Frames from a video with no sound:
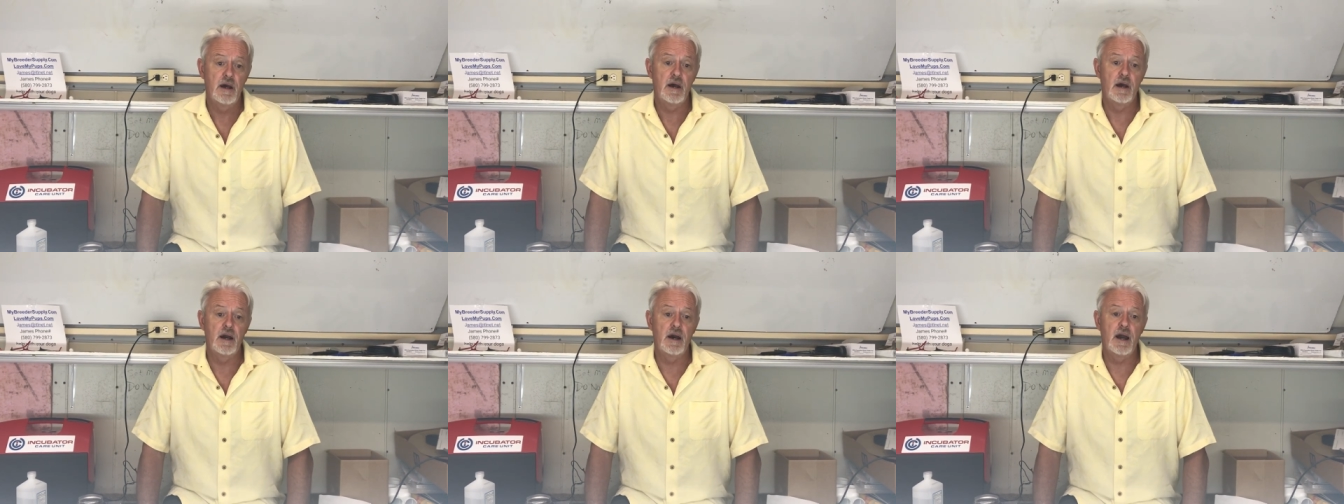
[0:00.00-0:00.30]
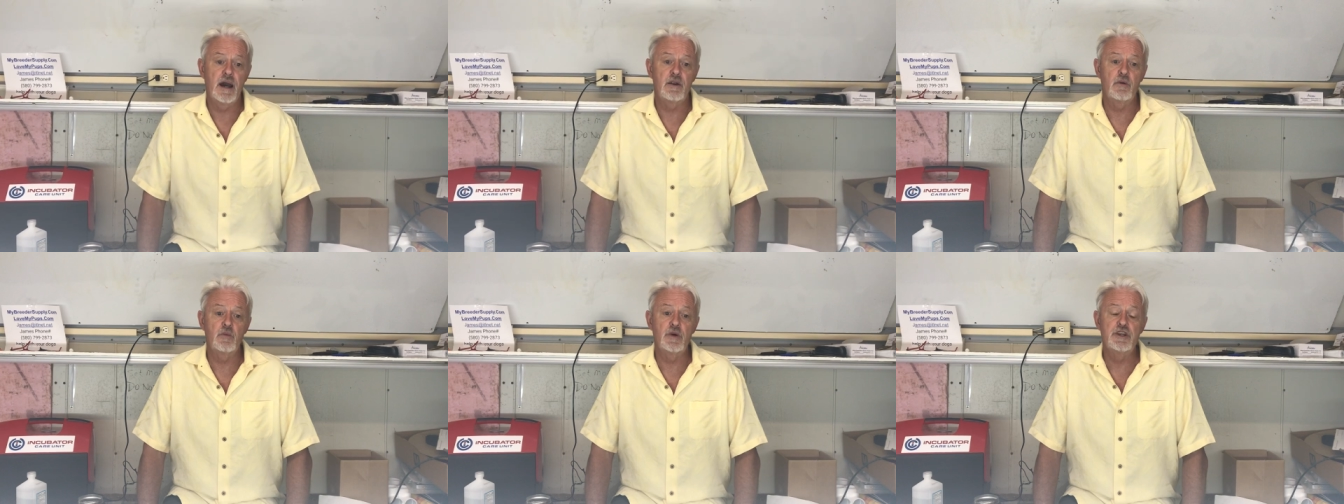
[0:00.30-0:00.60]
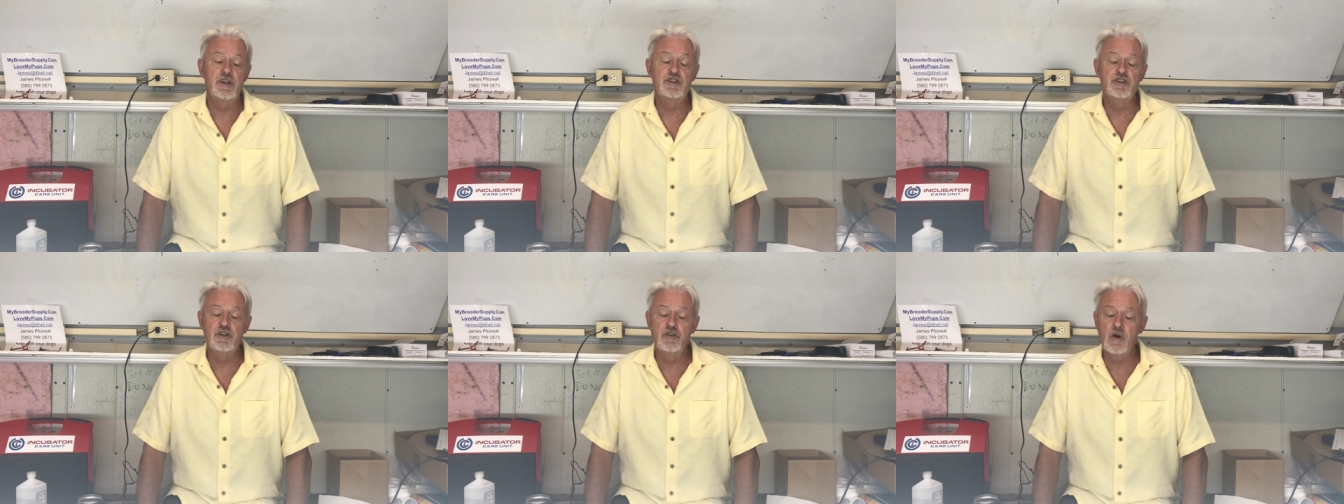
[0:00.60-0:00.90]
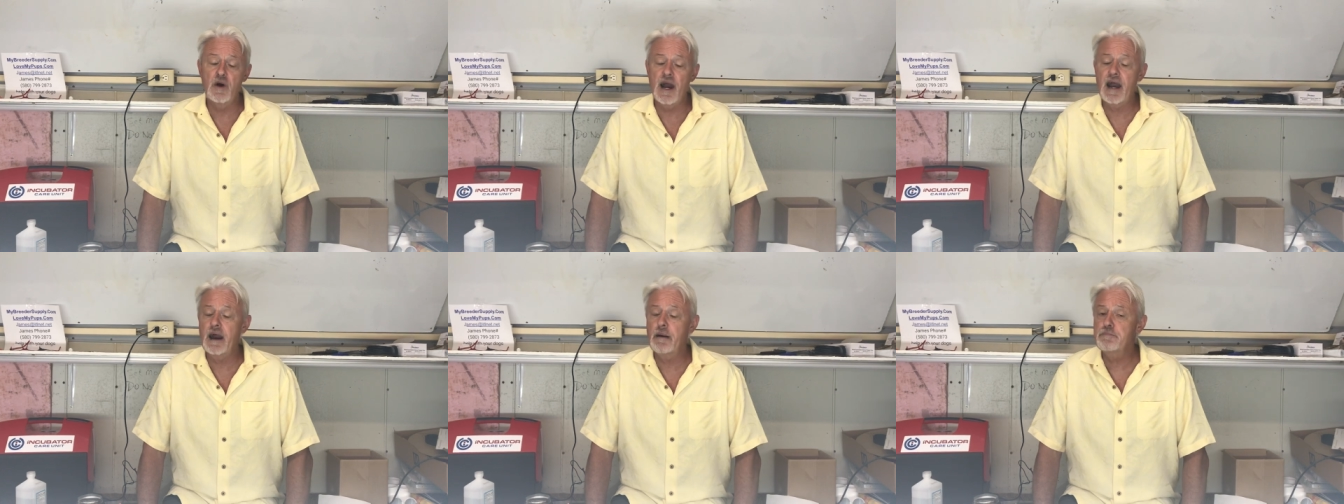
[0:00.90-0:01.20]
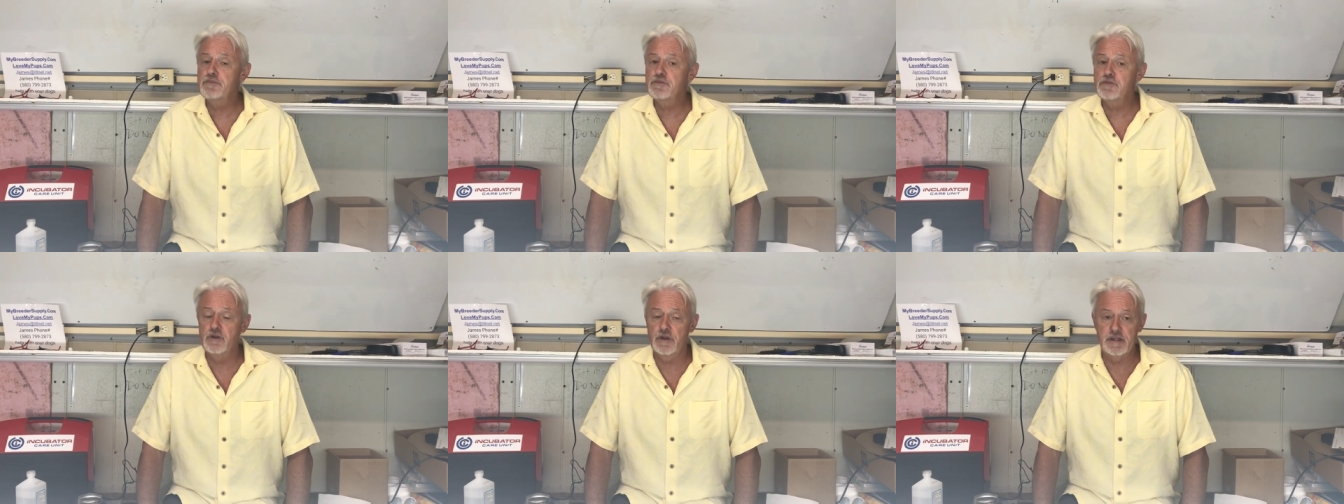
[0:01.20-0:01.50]
Uh, and we do
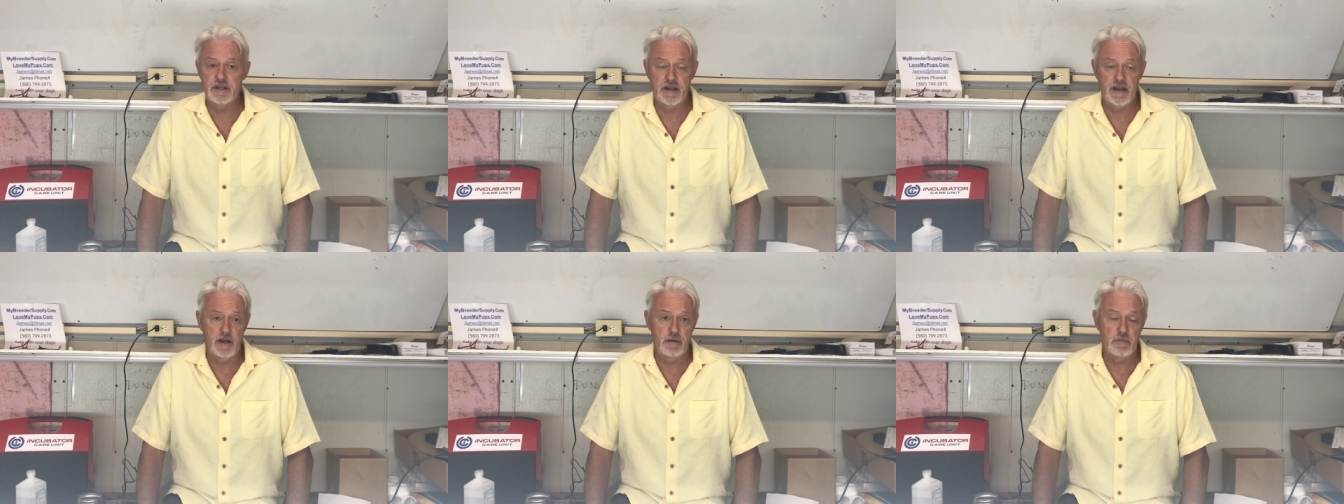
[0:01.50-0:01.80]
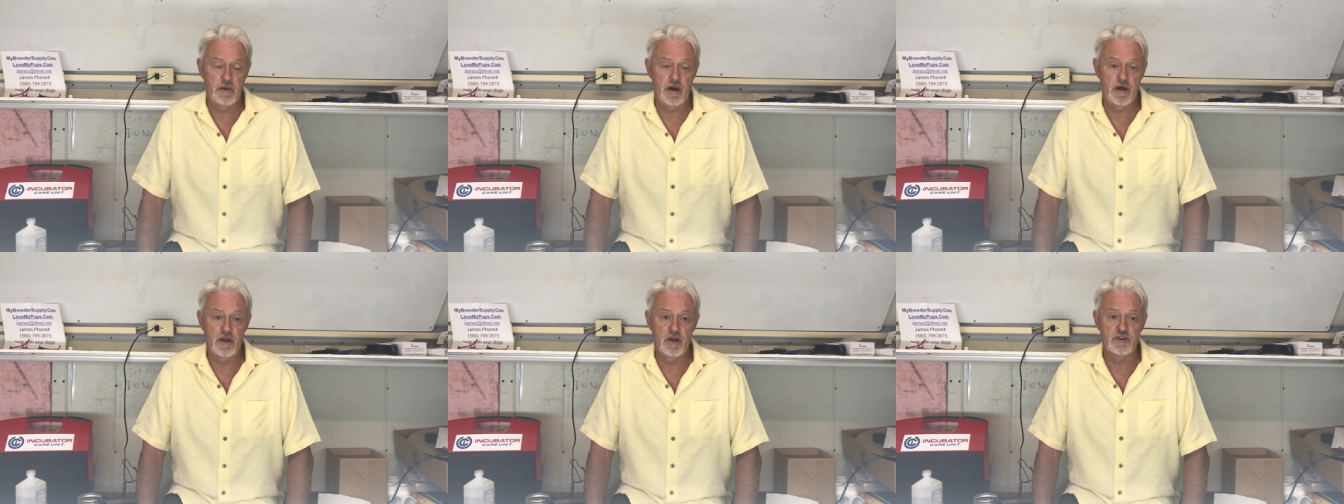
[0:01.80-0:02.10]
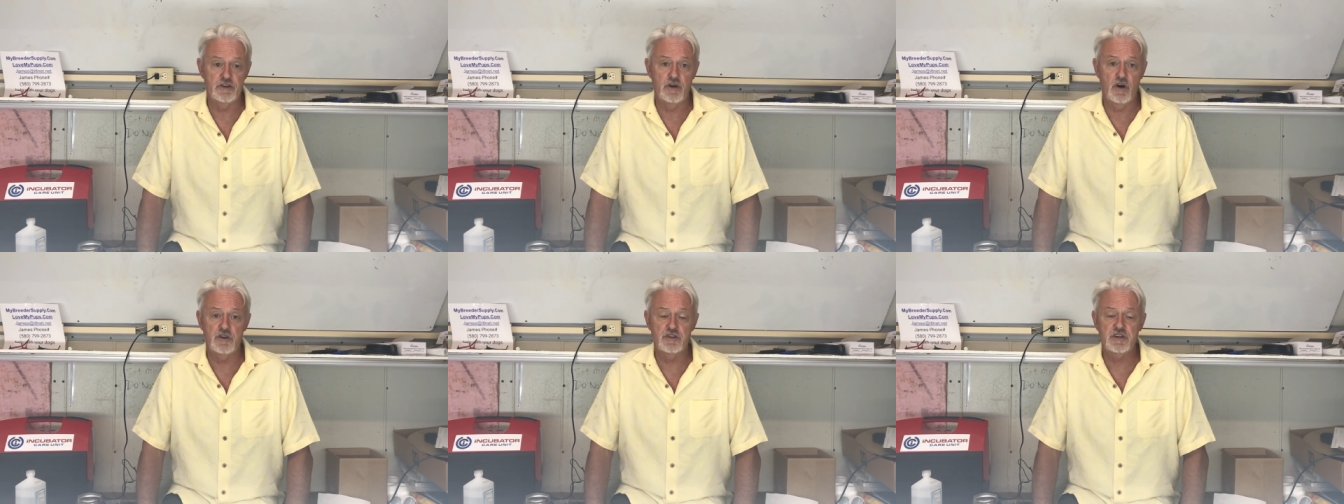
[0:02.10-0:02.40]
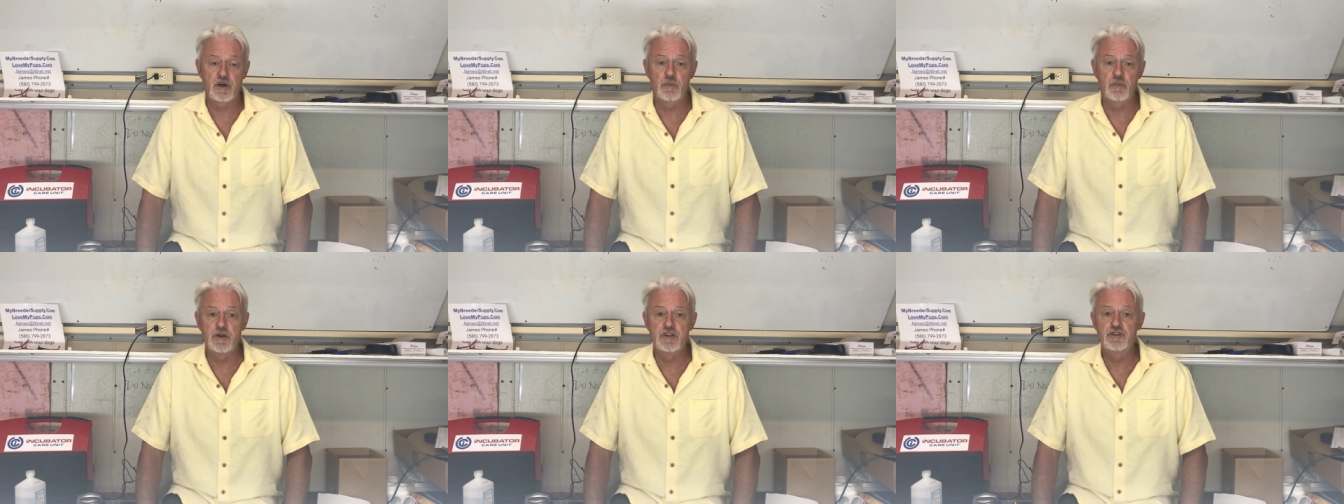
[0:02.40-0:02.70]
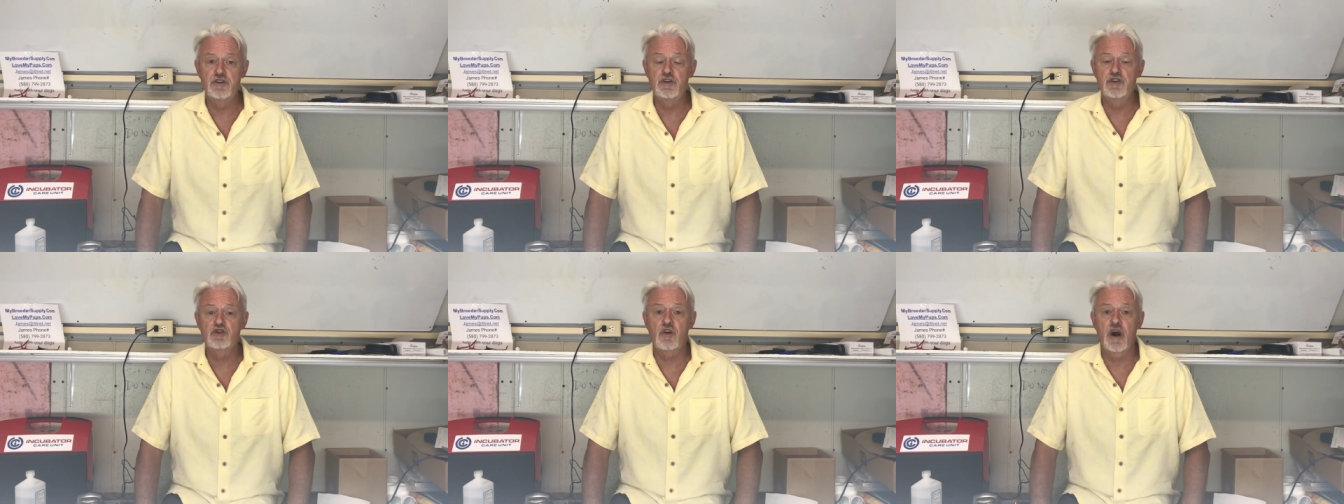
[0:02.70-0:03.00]
absolutely care about our dogs and we
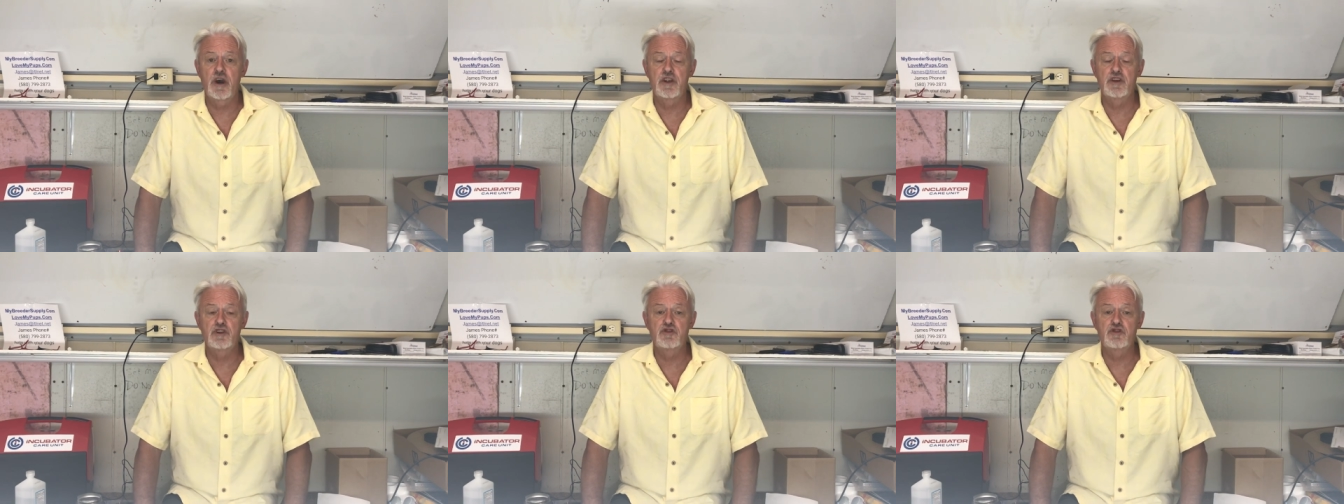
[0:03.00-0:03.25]
do try